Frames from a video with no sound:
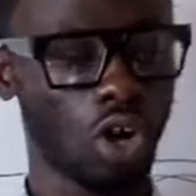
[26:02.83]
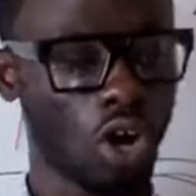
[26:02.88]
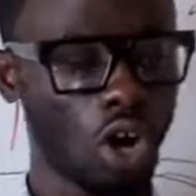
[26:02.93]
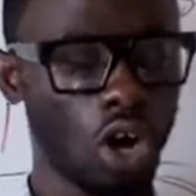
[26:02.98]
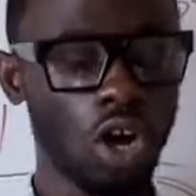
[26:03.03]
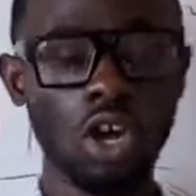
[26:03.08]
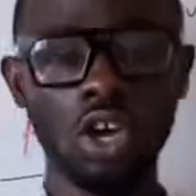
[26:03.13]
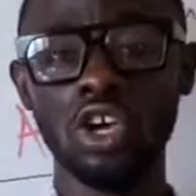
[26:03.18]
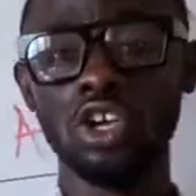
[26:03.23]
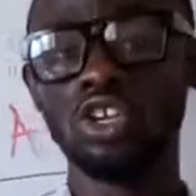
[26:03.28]

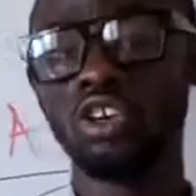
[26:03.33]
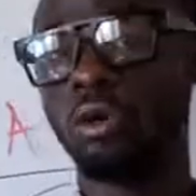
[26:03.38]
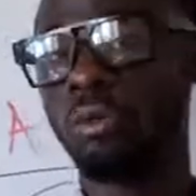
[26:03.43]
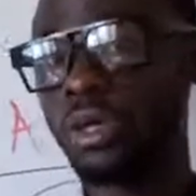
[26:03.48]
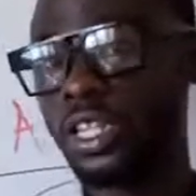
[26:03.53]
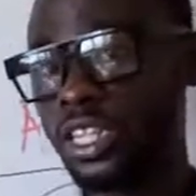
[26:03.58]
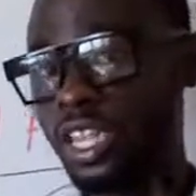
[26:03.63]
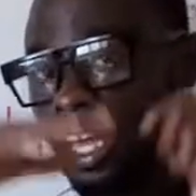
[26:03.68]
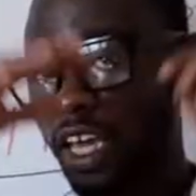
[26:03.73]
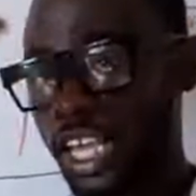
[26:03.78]
or you'll
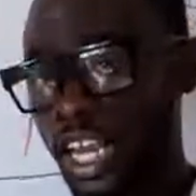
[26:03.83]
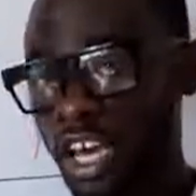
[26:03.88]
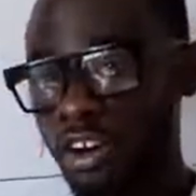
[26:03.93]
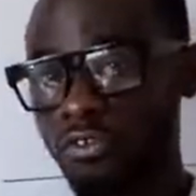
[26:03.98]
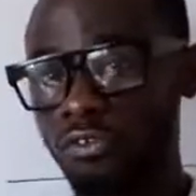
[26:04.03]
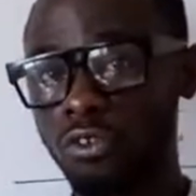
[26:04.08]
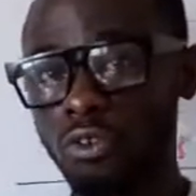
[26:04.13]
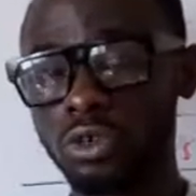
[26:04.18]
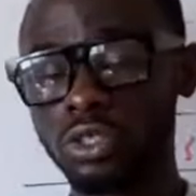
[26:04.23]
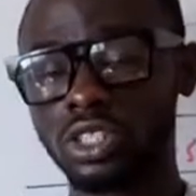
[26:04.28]
be taking a
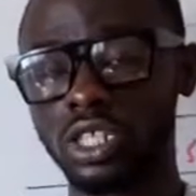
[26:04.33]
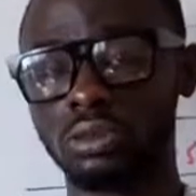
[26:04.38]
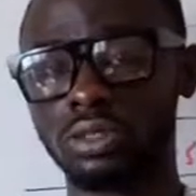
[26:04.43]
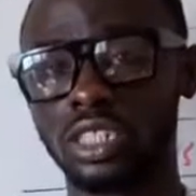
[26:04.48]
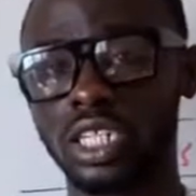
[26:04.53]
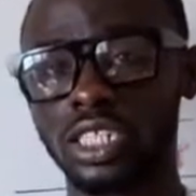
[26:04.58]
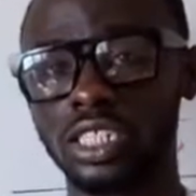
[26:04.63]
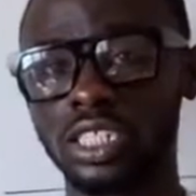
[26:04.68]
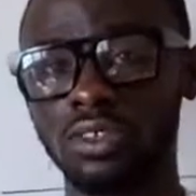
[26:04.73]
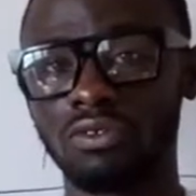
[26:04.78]
full
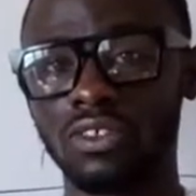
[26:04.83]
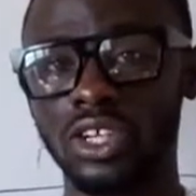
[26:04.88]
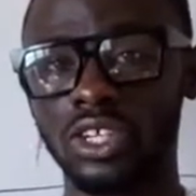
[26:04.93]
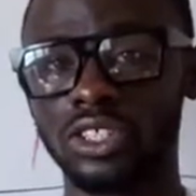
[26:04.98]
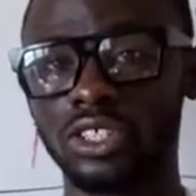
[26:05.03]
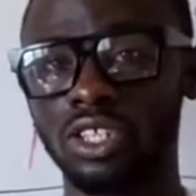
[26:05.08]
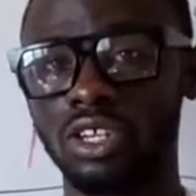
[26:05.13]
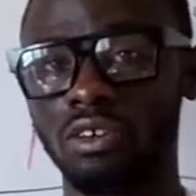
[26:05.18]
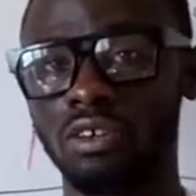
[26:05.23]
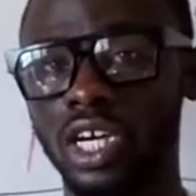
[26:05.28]
substantive
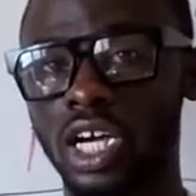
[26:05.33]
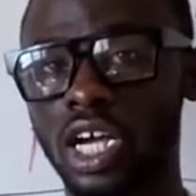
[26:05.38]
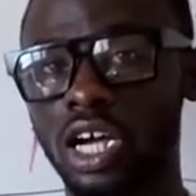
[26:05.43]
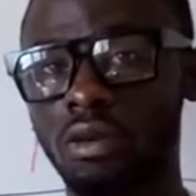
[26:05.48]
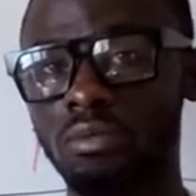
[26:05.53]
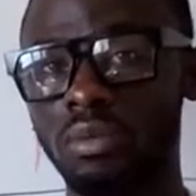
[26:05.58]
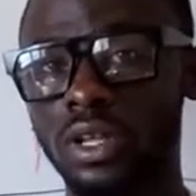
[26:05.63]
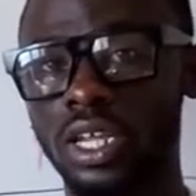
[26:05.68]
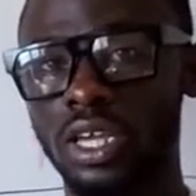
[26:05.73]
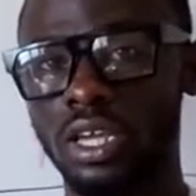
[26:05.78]
testing of the
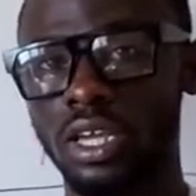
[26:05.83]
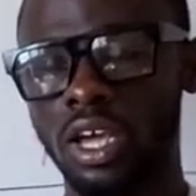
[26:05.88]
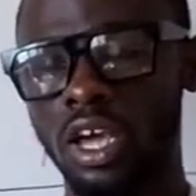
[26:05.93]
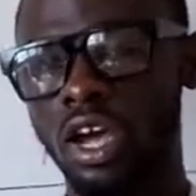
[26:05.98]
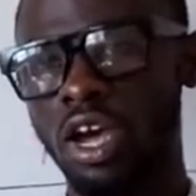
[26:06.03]
company.